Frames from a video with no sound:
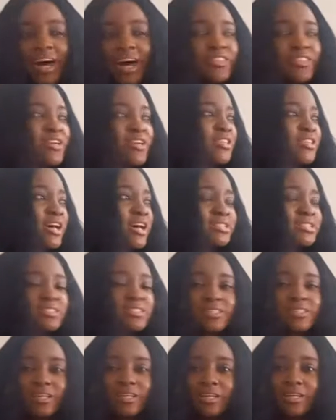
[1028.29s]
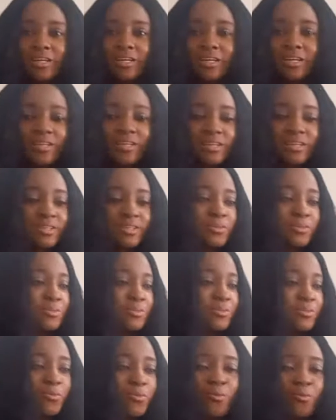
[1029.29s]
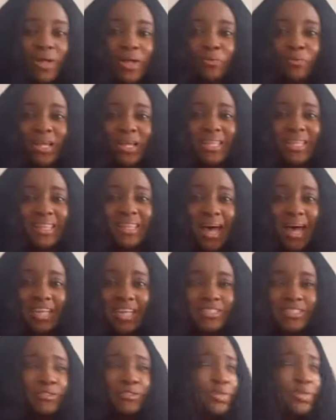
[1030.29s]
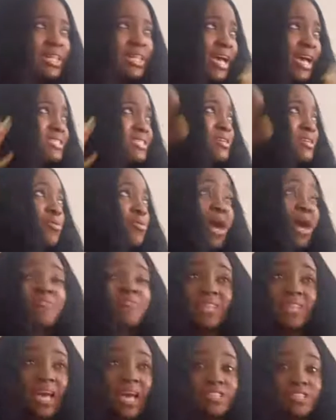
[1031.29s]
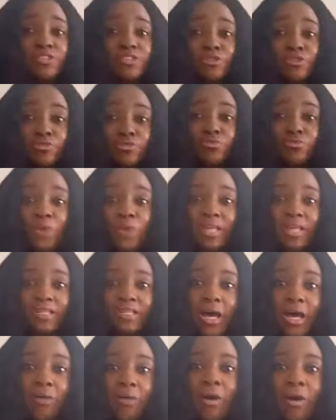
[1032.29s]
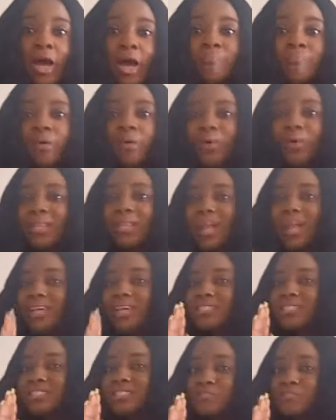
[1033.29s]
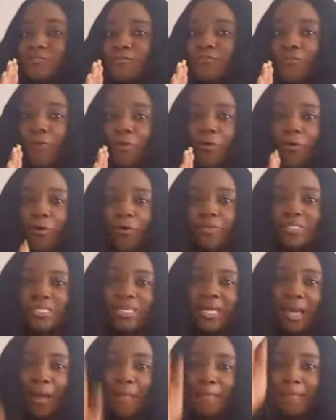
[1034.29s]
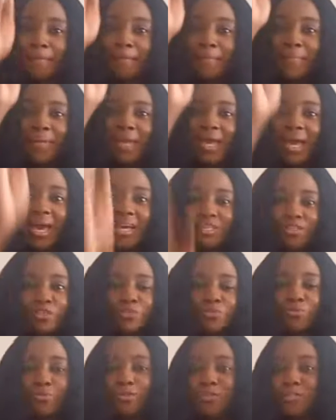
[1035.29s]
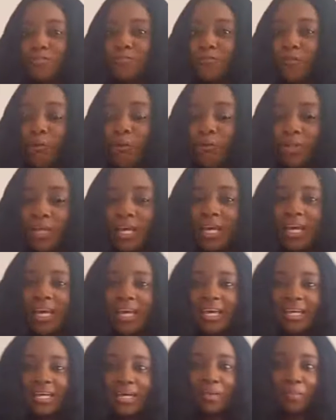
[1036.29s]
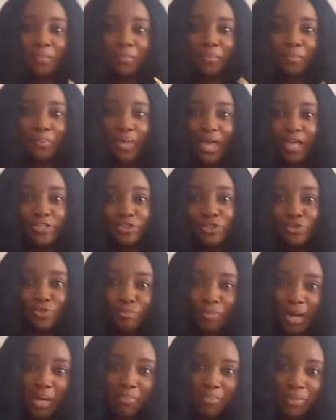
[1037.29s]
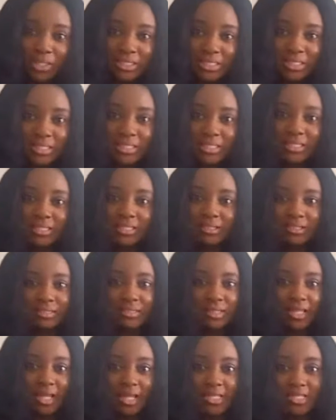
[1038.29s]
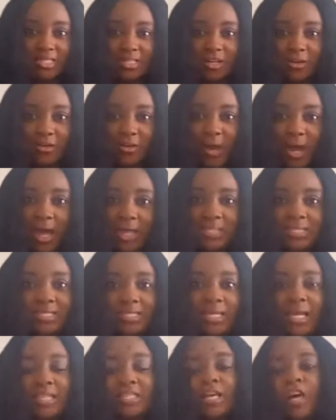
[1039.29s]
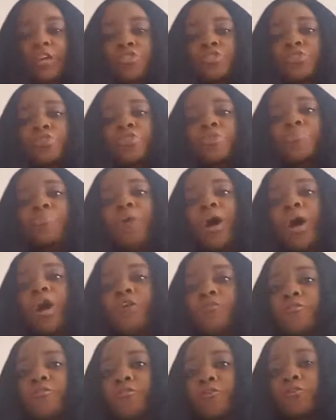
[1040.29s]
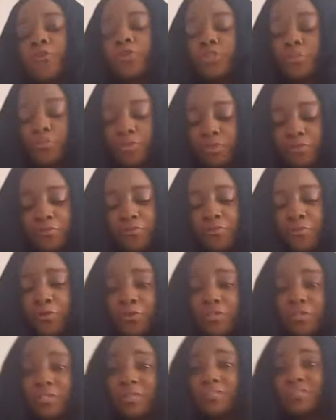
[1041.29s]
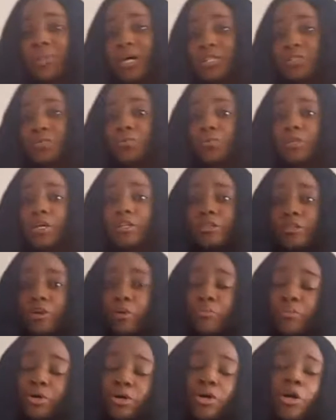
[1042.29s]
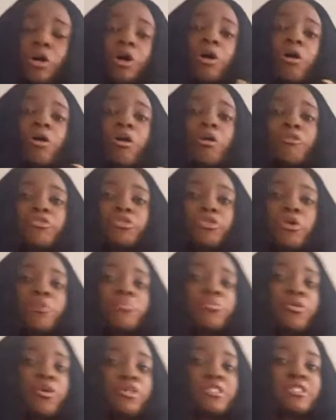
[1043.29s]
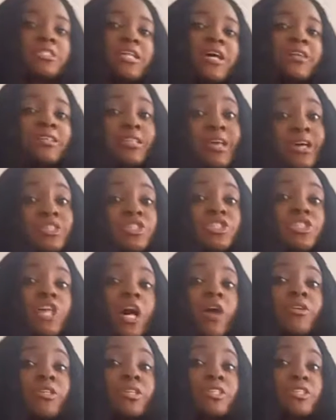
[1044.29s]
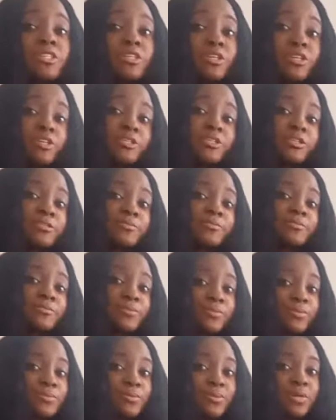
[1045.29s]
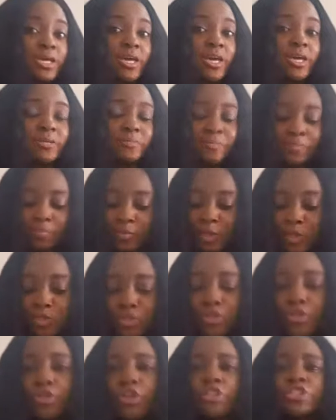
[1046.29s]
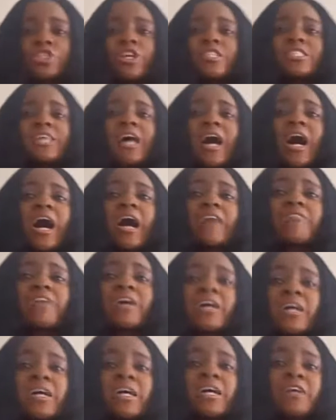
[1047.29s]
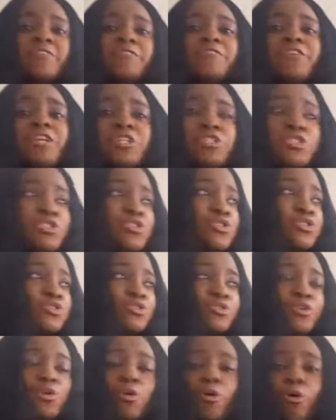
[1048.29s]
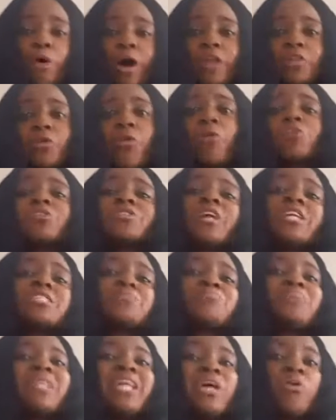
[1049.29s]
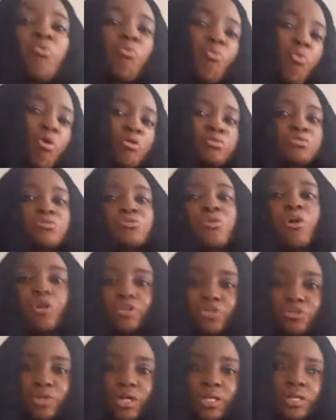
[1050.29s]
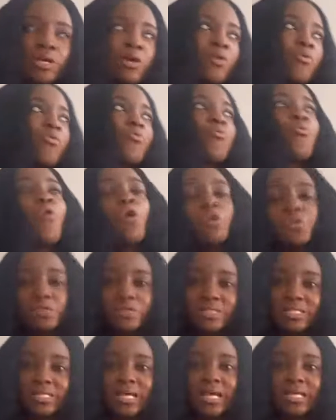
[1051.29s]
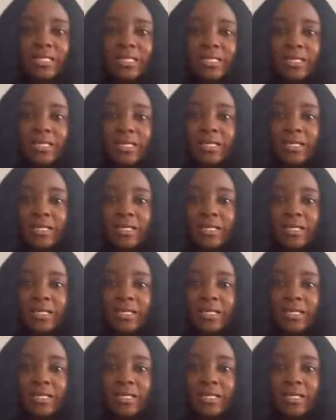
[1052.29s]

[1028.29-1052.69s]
I think that's when light, light, we have light in this room right now, but when light is focused, it can pierce through this phone, it can pierce through my body, laser, right? Yes. So the power of focus, you want to focus on the particular number or numbers that that child is learning. Okay. So don't just have a video or an audio that is playing 1 to 100, 1 to 10.